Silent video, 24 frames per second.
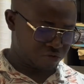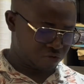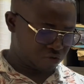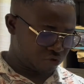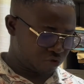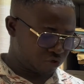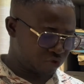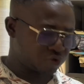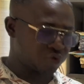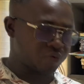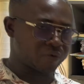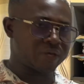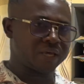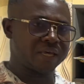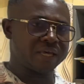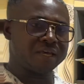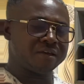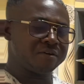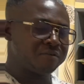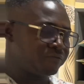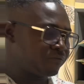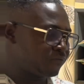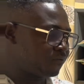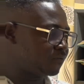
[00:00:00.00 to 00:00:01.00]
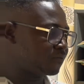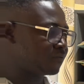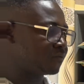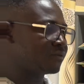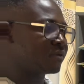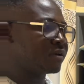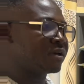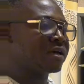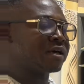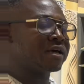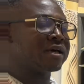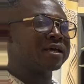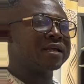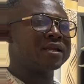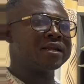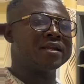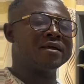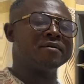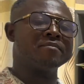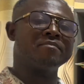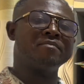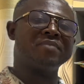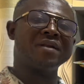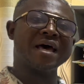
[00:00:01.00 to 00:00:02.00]
So if the
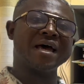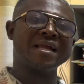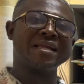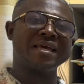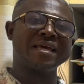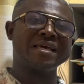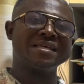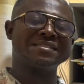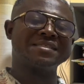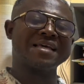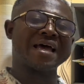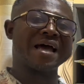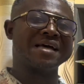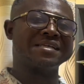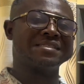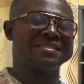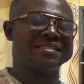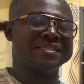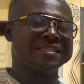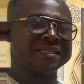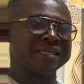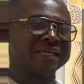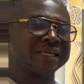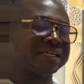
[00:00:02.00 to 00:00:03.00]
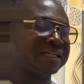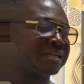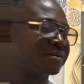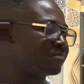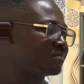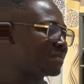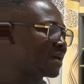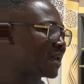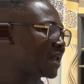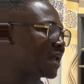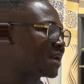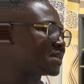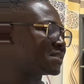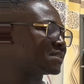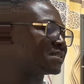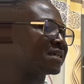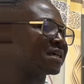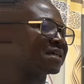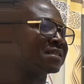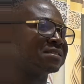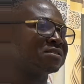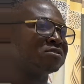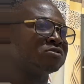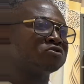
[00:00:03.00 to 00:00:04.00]
blood is acidic, the blood that is
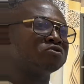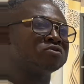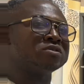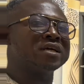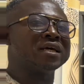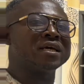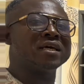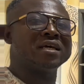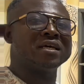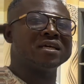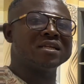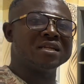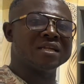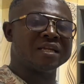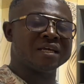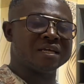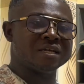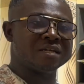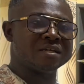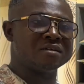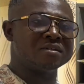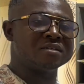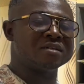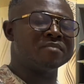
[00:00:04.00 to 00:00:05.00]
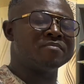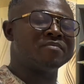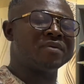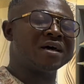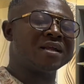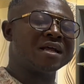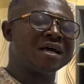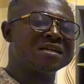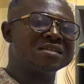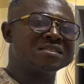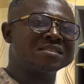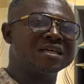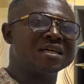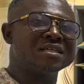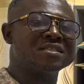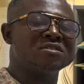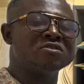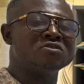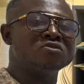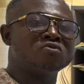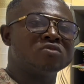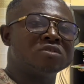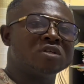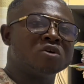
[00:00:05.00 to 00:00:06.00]
getting to the kidney, the blood that is getting
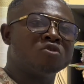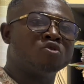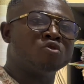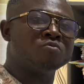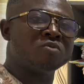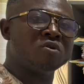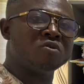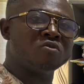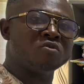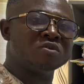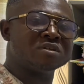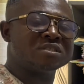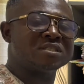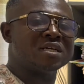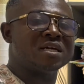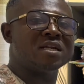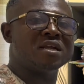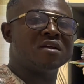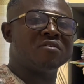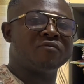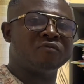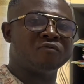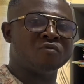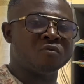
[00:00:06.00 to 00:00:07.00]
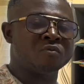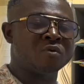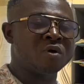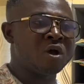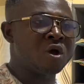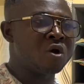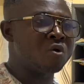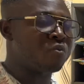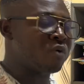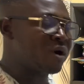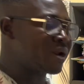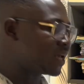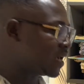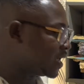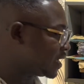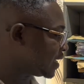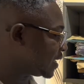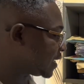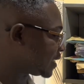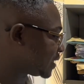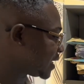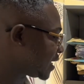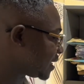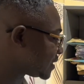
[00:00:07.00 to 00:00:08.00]
to the glomerulus, the nephron, when it
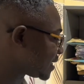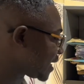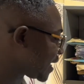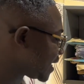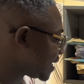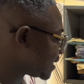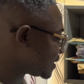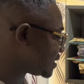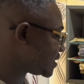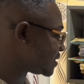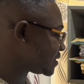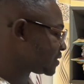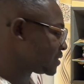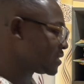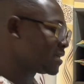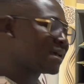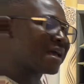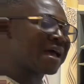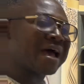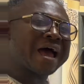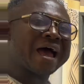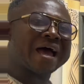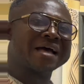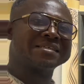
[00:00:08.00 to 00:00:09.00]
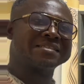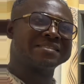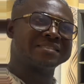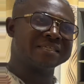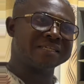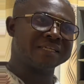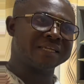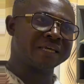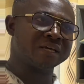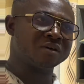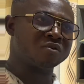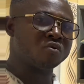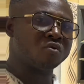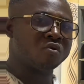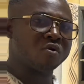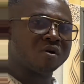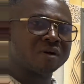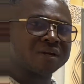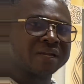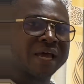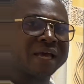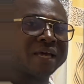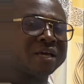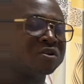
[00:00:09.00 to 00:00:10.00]
detects that it is acidic, all
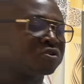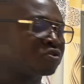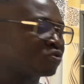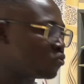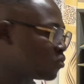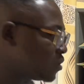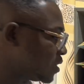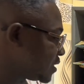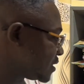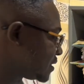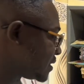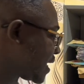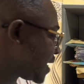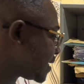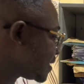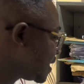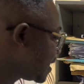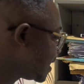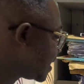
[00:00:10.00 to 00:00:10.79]
that it do is that